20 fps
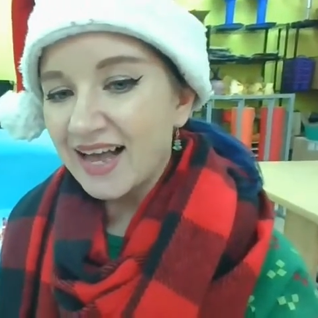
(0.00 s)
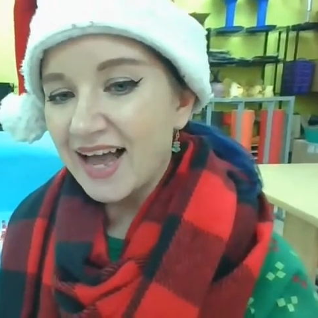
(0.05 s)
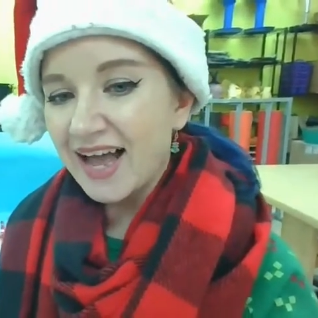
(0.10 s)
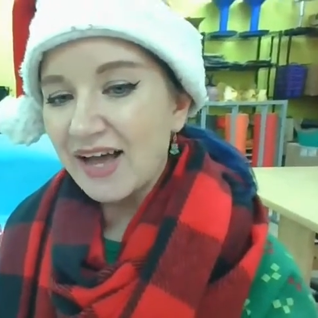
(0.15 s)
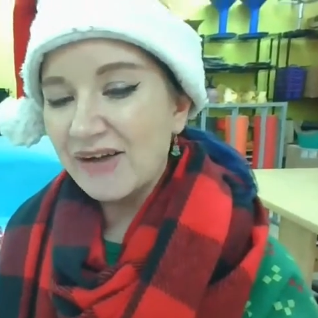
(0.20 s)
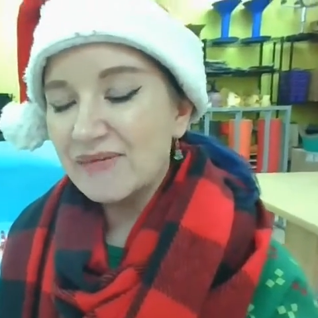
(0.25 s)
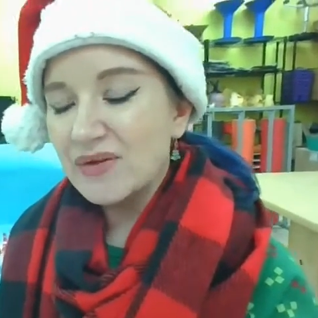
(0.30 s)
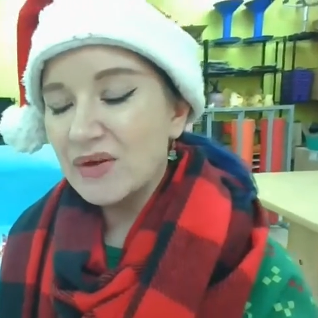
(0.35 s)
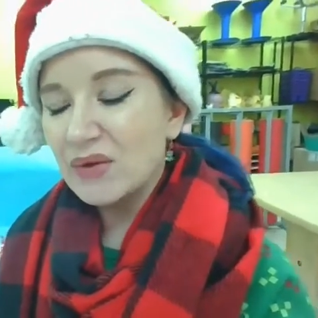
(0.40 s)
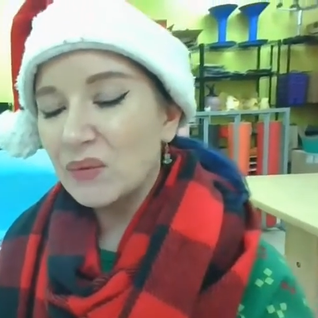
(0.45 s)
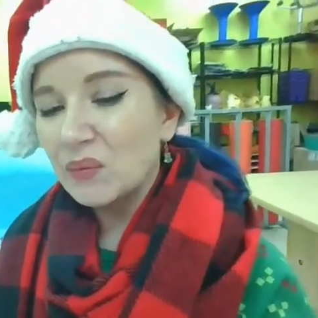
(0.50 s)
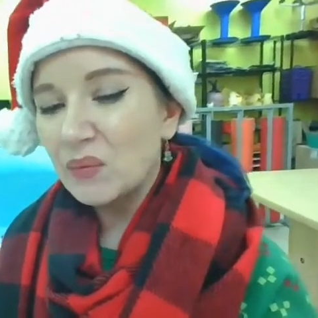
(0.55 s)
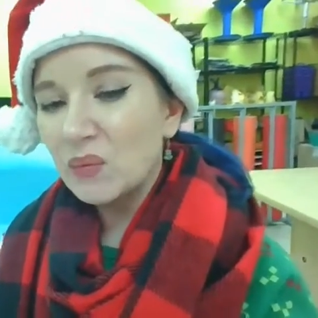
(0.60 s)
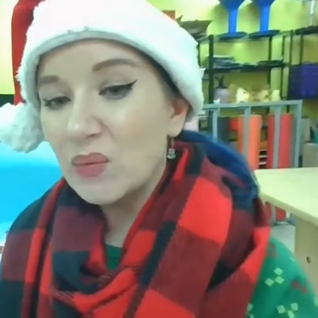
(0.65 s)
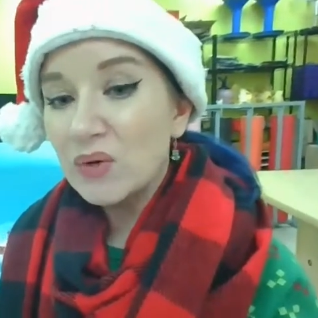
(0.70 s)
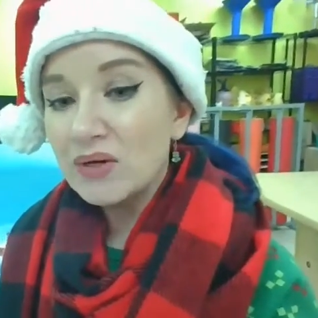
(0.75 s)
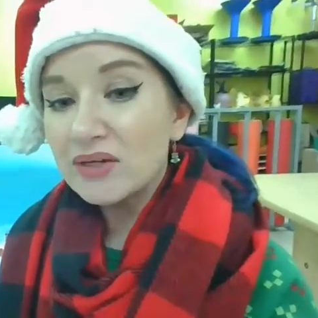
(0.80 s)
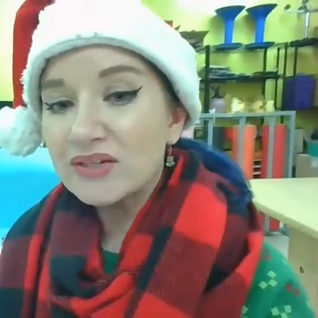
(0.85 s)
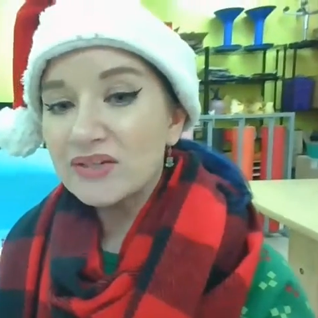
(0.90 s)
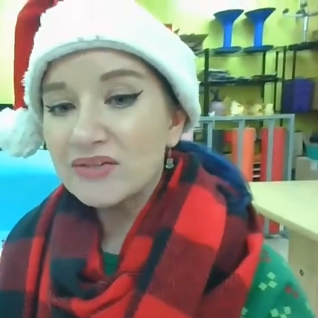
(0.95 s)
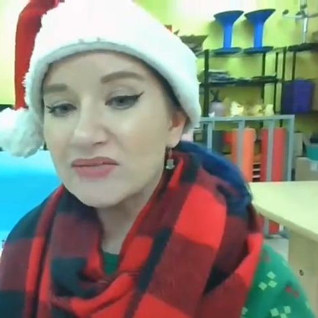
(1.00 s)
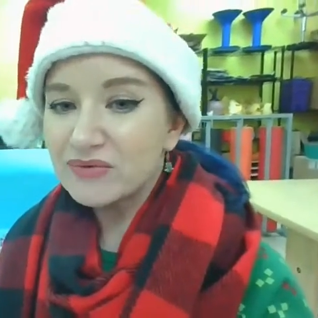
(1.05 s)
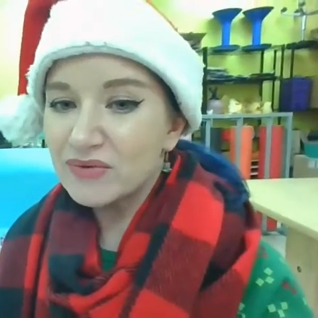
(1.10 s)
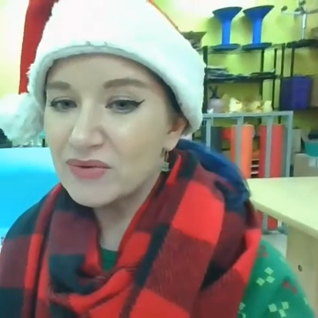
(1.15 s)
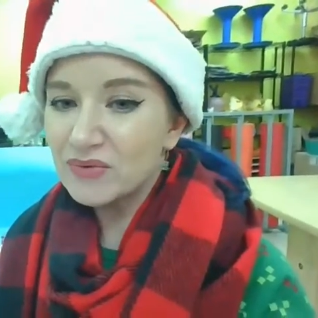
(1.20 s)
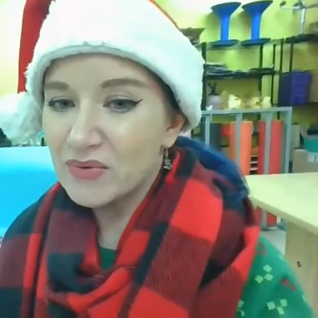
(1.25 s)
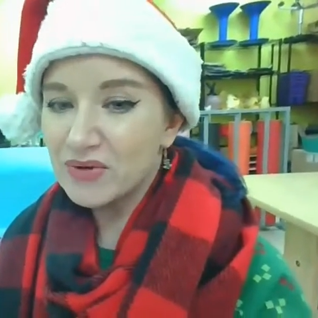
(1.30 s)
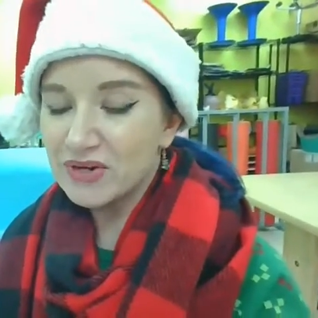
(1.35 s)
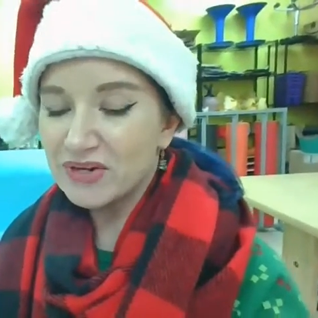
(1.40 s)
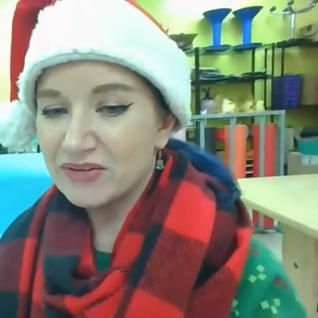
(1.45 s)
Have a
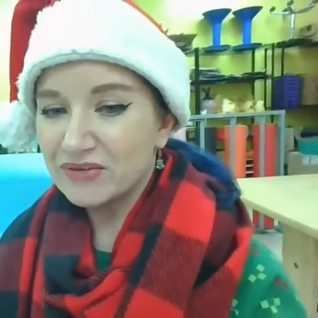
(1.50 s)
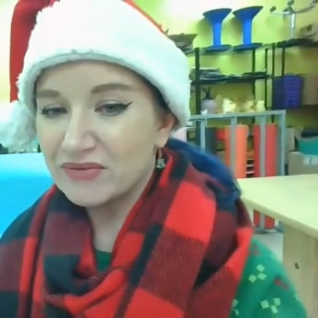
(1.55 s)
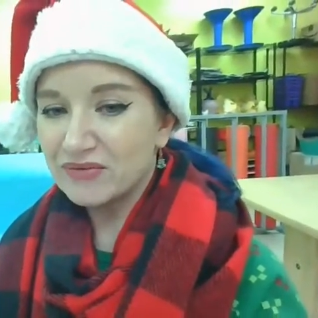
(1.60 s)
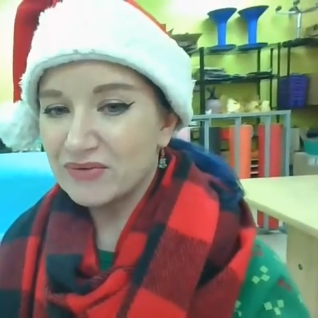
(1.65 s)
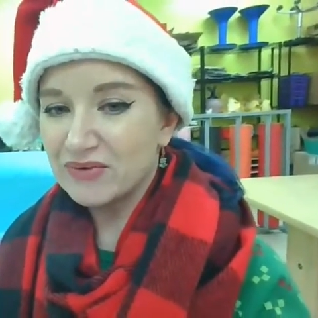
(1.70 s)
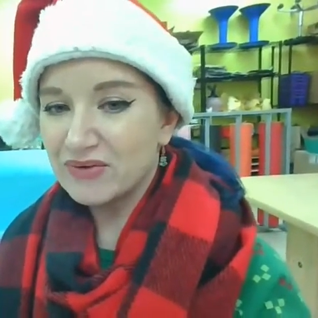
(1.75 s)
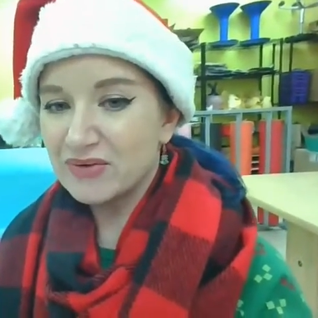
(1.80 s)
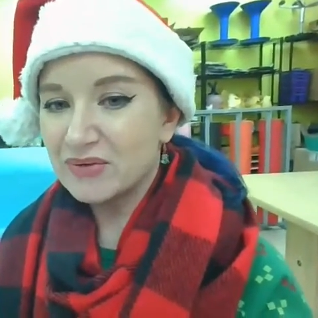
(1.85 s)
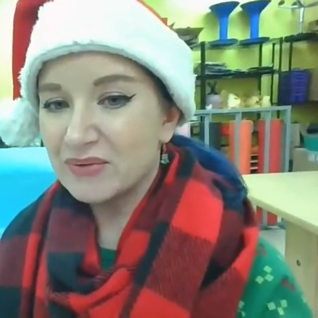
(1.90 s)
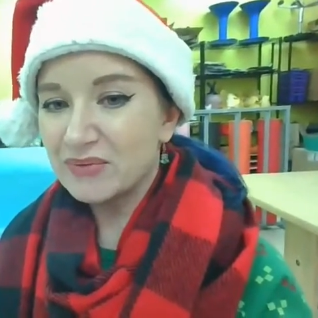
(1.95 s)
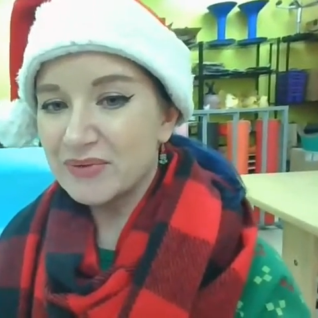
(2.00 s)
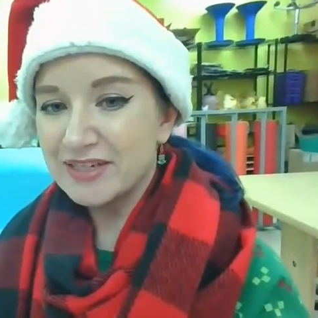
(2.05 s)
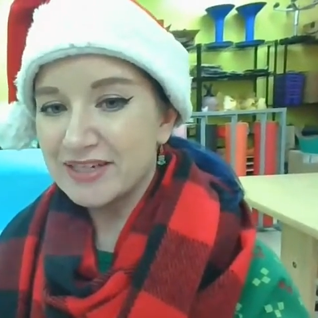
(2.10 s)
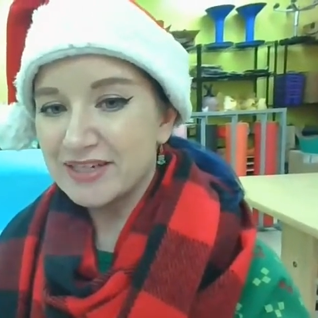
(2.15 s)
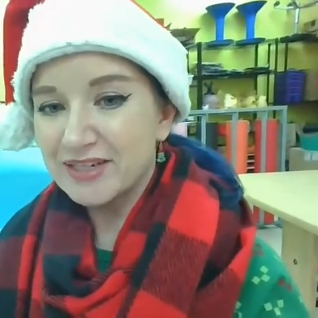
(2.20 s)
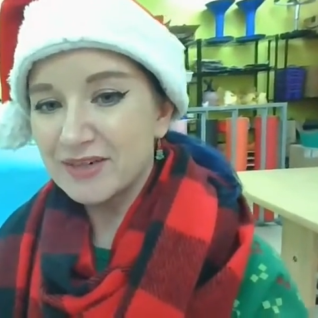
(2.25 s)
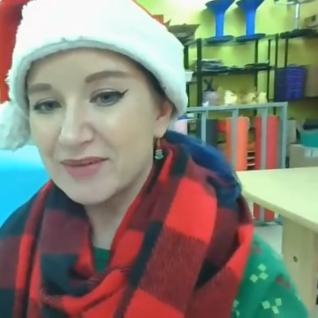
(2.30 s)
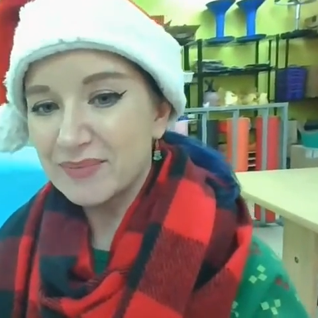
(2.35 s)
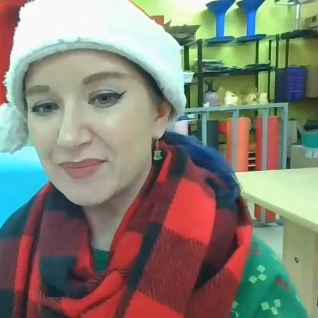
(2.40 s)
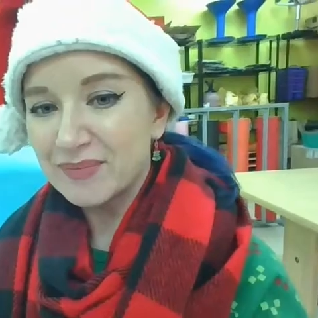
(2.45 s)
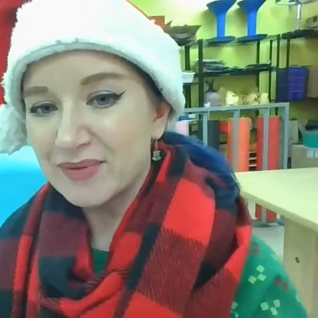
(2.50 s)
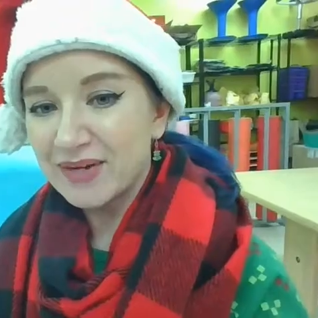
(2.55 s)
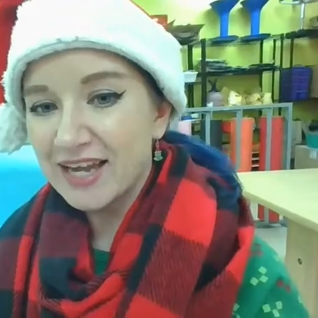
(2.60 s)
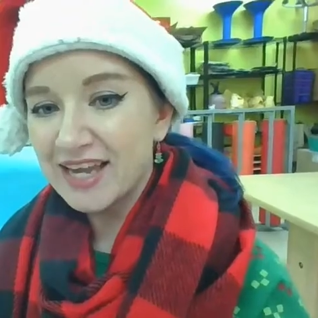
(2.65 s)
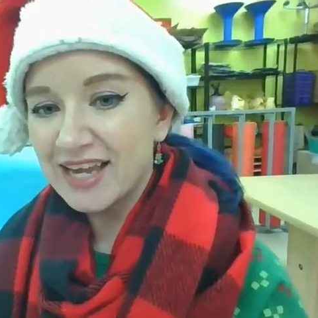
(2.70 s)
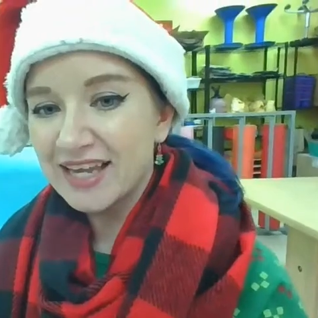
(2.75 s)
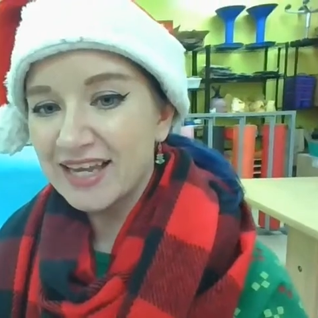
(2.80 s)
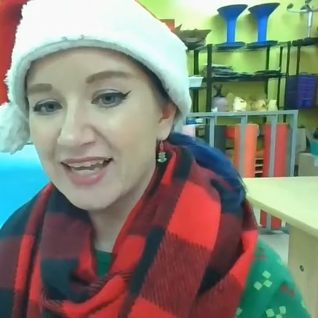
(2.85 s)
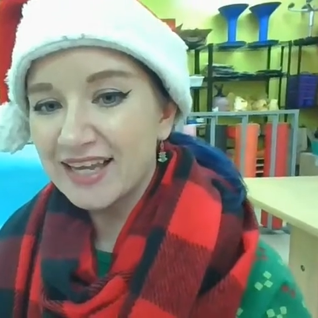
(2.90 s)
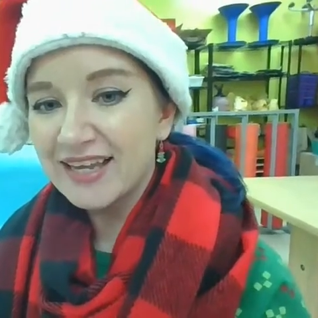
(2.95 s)
wonderful, wonderful winter
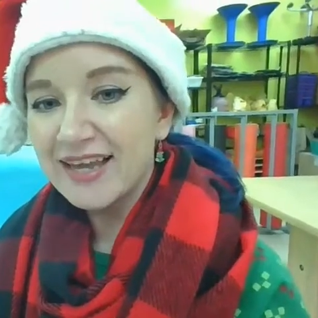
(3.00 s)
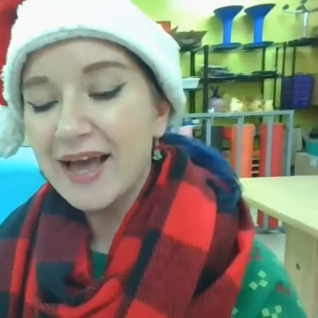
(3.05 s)
break.